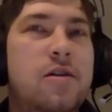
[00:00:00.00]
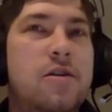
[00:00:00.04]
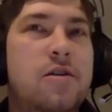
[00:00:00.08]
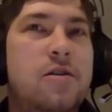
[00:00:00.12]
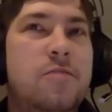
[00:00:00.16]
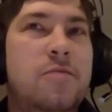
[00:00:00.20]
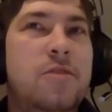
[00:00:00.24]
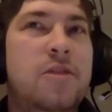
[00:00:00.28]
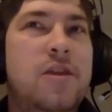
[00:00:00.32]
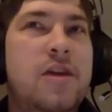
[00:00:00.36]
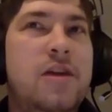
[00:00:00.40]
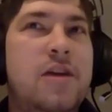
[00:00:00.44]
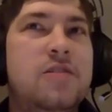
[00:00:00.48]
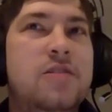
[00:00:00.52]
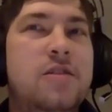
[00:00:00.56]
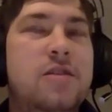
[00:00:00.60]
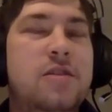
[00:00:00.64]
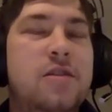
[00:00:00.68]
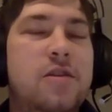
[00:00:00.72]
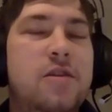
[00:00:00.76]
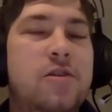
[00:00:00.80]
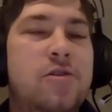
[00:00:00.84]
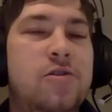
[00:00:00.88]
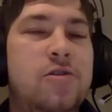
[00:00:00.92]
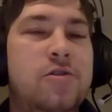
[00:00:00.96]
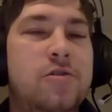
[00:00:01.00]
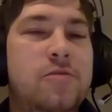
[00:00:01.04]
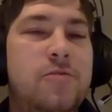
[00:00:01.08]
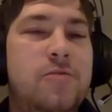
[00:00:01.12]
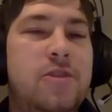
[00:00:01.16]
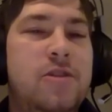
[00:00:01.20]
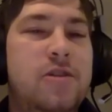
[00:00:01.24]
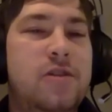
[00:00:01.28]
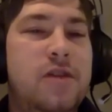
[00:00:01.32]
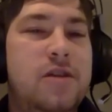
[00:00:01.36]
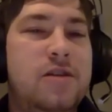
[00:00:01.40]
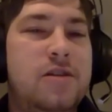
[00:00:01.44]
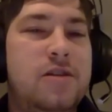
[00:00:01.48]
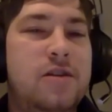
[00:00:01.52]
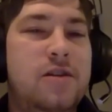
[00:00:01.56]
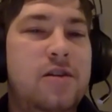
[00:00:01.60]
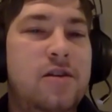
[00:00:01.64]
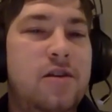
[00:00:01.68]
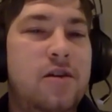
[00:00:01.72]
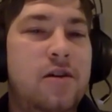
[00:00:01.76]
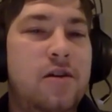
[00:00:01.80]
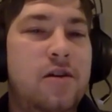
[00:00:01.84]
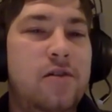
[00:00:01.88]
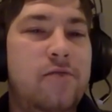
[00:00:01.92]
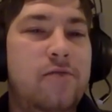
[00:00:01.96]
to me, that's like the ultimate
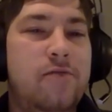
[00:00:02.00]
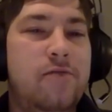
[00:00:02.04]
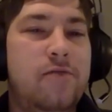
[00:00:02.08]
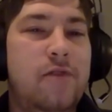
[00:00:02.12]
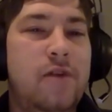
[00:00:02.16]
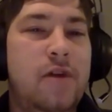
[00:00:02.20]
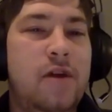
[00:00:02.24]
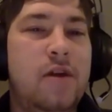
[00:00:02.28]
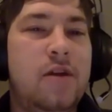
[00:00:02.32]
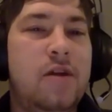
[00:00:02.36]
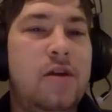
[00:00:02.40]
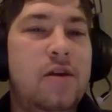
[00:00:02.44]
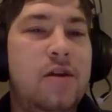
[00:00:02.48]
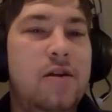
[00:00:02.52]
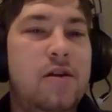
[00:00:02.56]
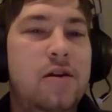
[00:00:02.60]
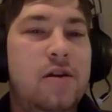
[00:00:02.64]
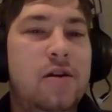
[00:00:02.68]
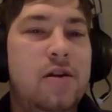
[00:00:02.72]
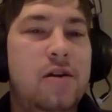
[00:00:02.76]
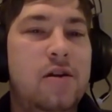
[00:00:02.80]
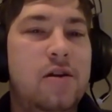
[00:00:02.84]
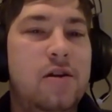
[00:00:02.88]
lesson of any